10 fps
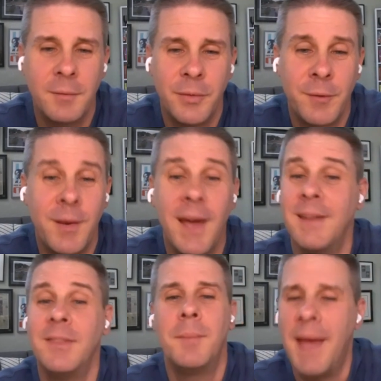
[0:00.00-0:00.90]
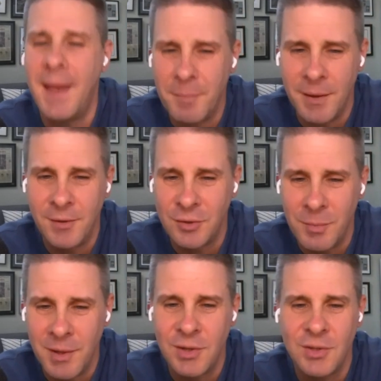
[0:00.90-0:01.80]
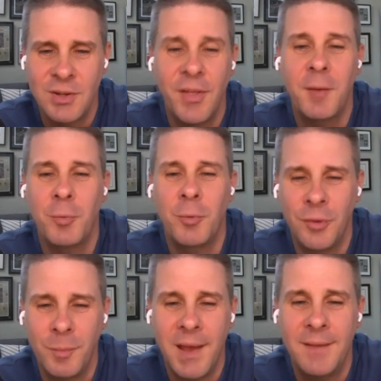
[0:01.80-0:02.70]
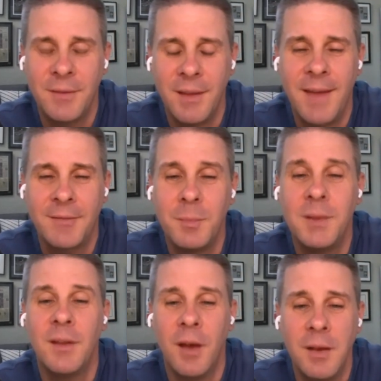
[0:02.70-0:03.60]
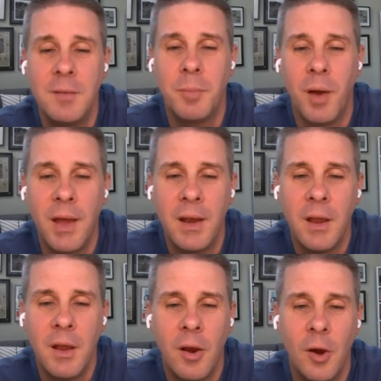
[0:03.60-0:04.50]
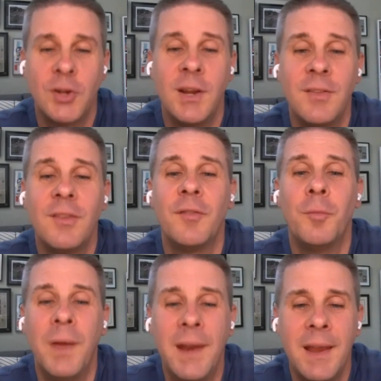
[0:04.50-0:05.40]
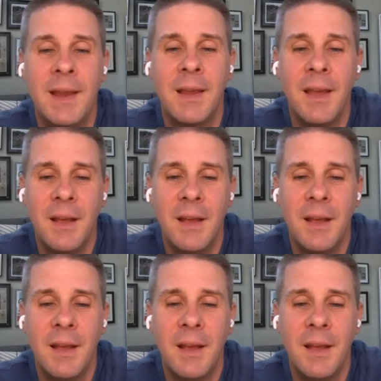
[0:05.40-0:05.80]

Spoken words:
They're not in the bag, by stretch of the imagination. A lot of work's going to have to be done, but our chances of winning